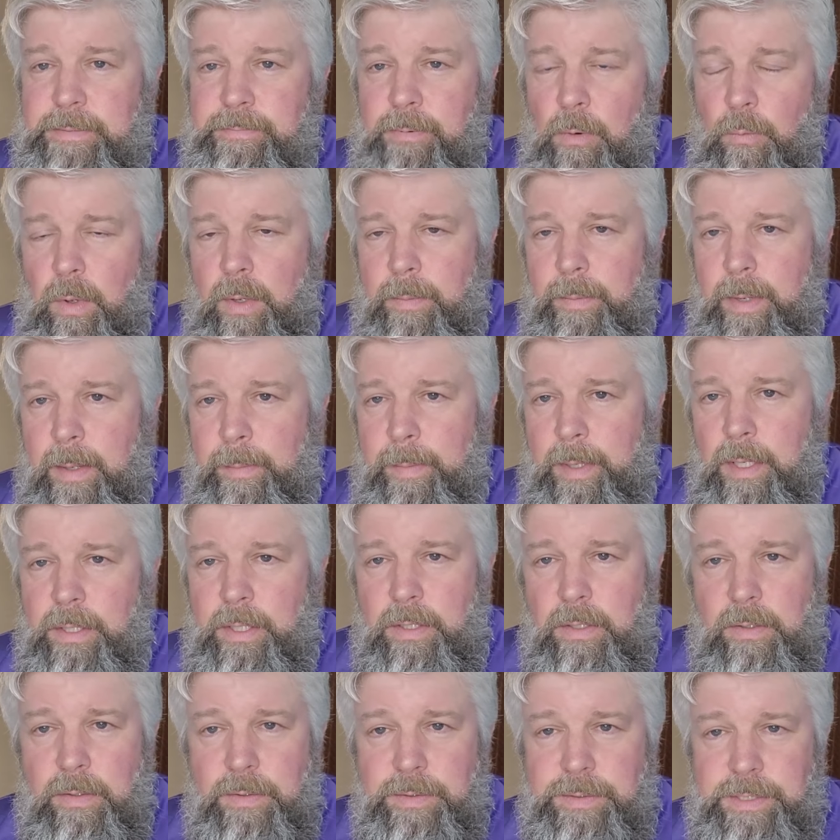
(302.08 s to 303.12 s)
but we may be able to
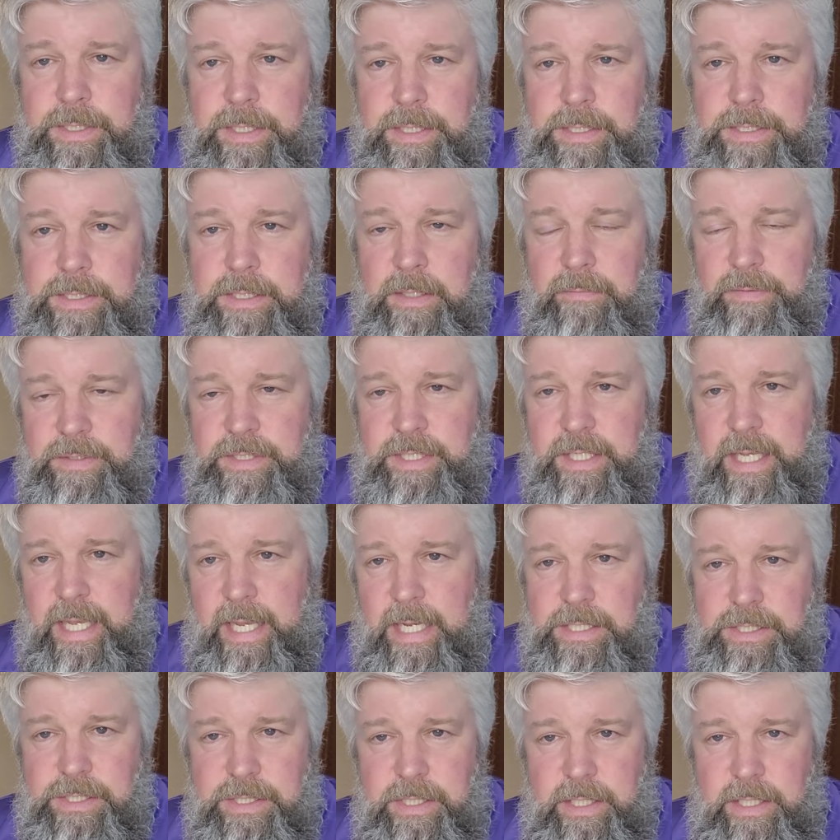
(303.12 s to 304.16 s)
close this if it's a
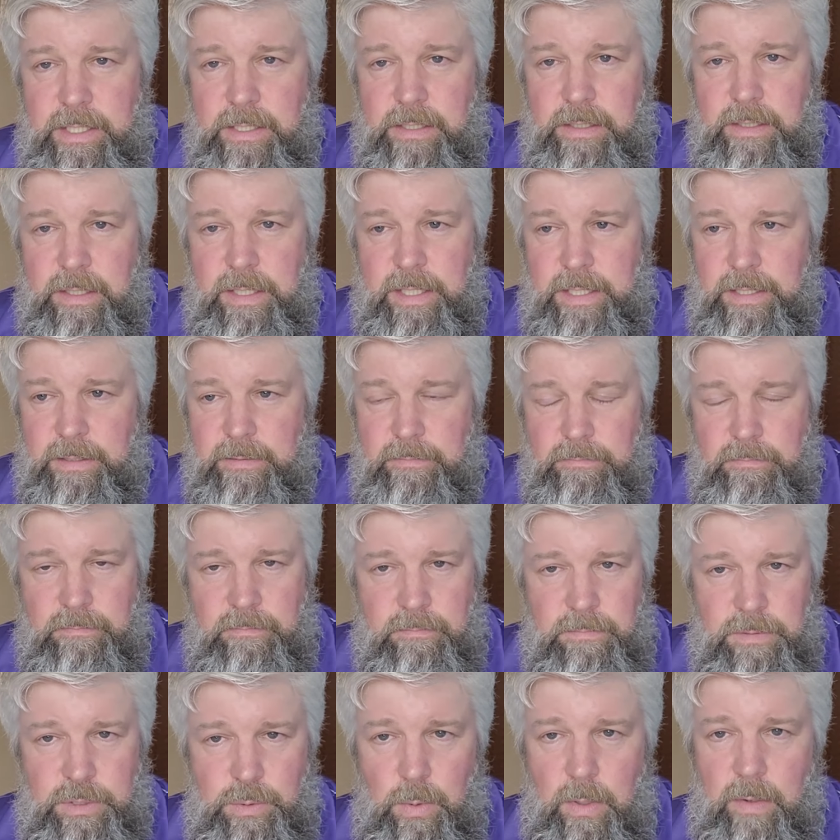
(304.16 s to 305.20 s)
cash deal in
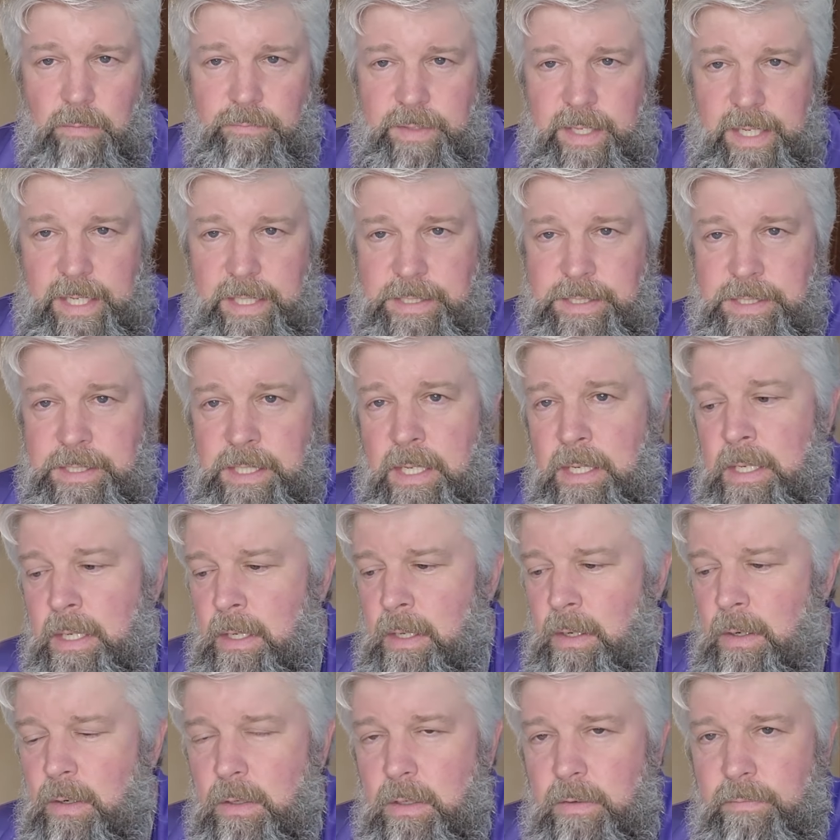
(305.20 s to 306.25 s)
12 days,
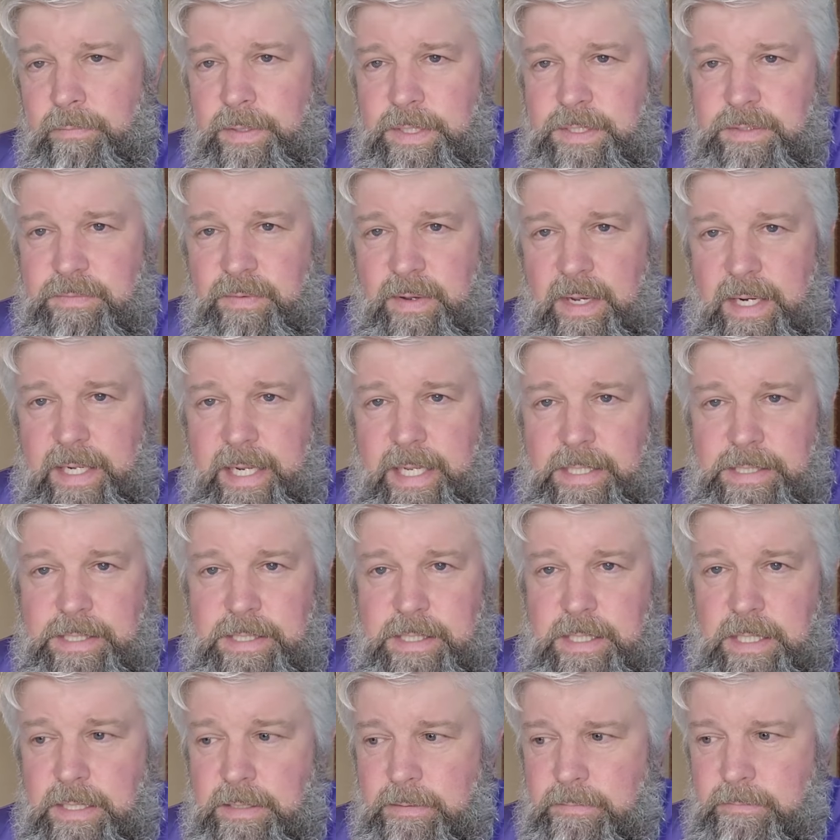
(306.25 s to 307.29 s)
or if it's
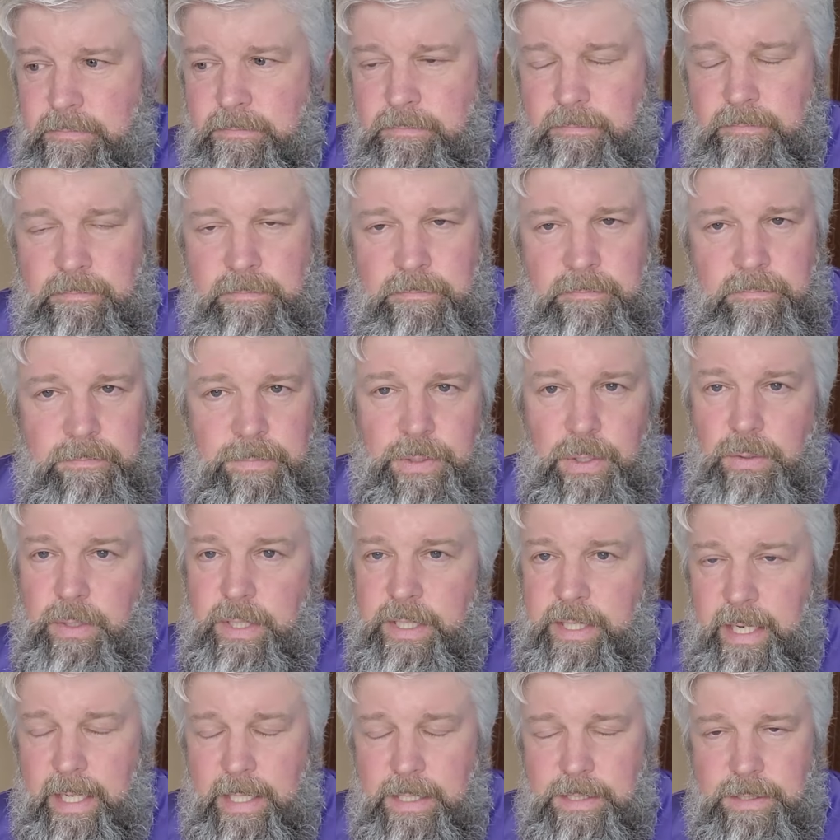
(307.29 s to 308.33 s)
financed in
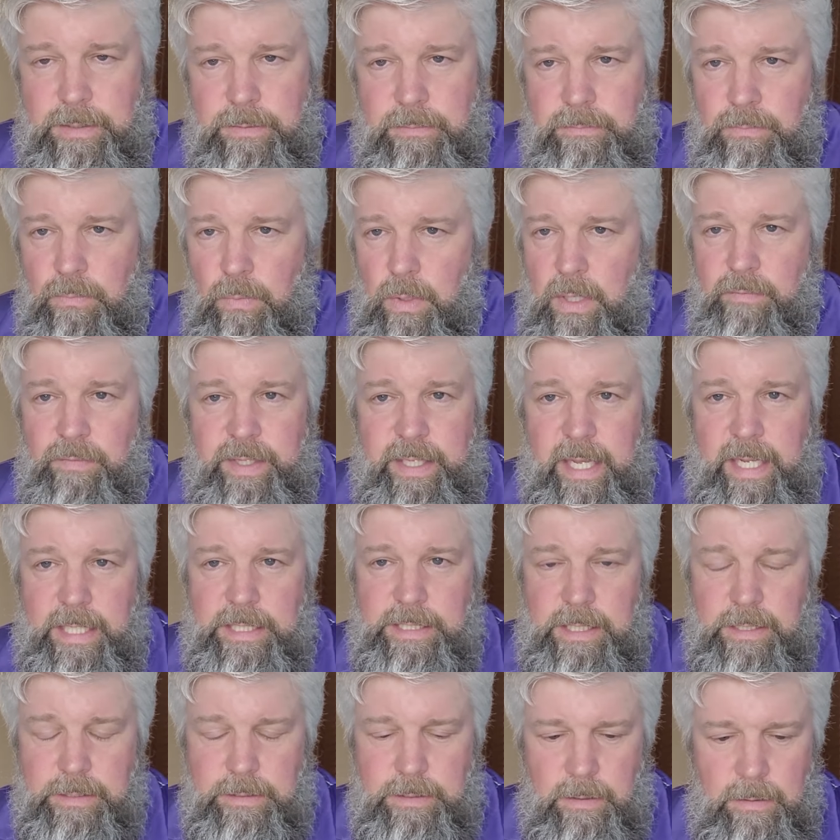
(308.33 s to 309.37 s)
30 days, whatever the
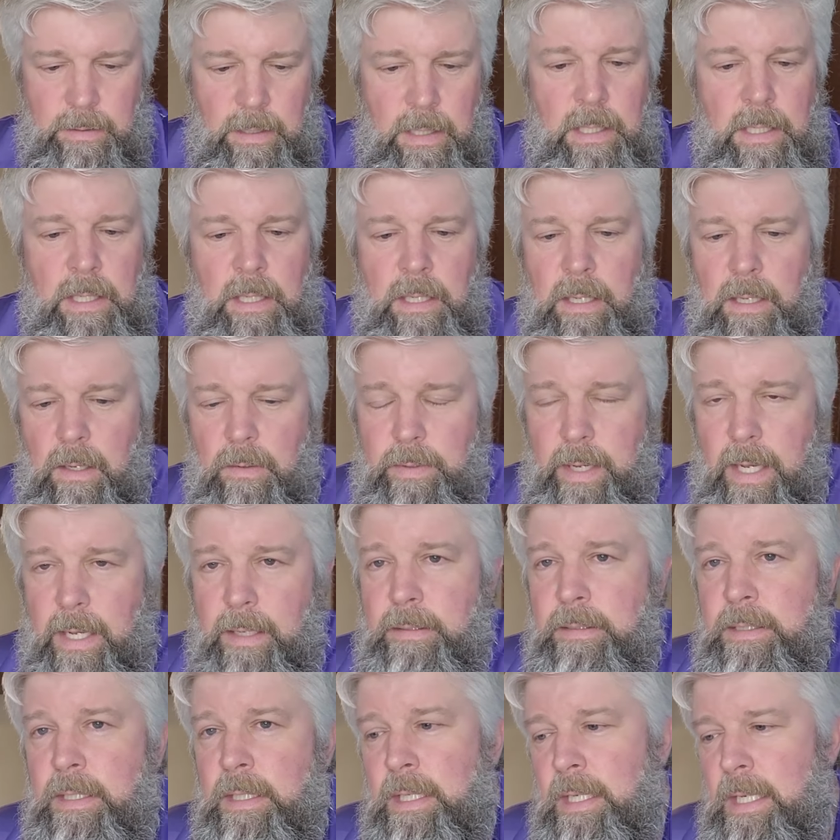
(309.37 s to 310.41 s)
case is. Okay.
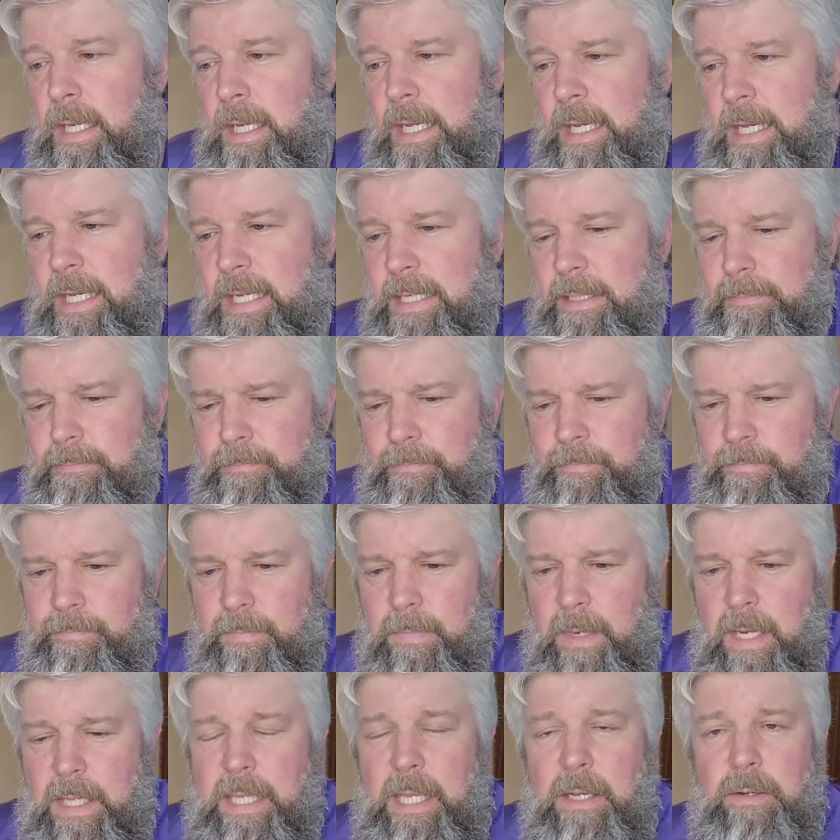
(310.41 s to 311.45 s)

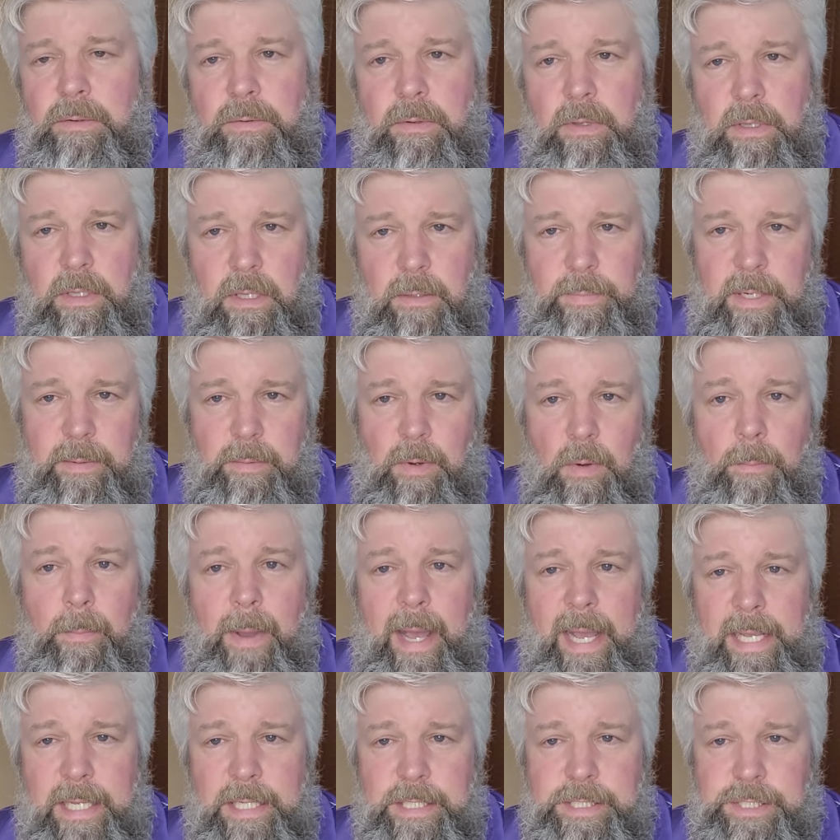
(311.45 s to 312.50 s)
Now a little bit about
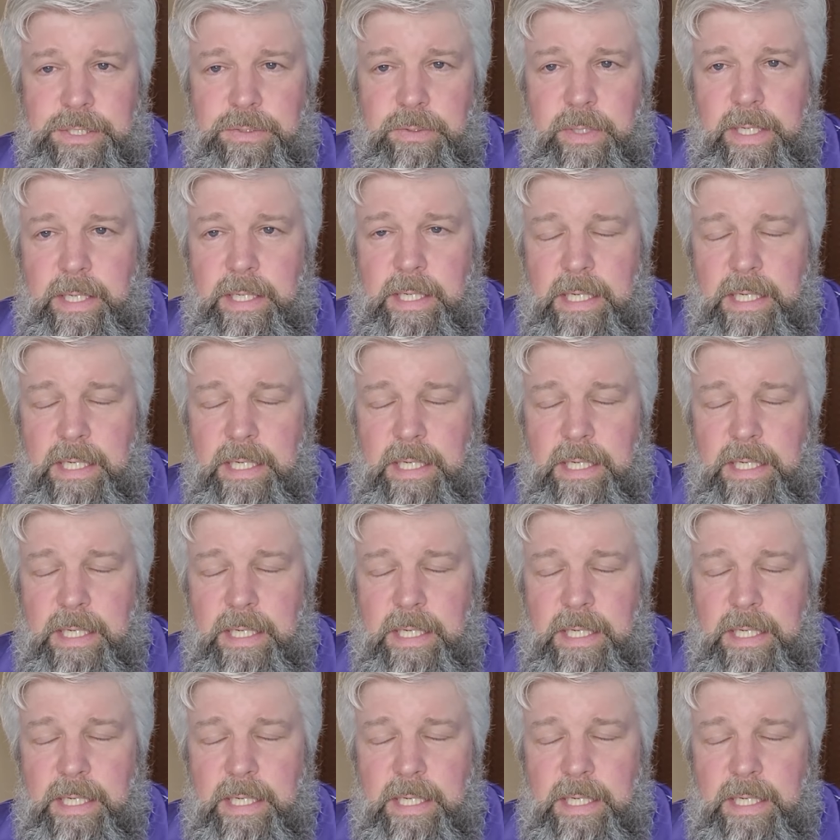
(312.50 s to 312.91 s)
my history.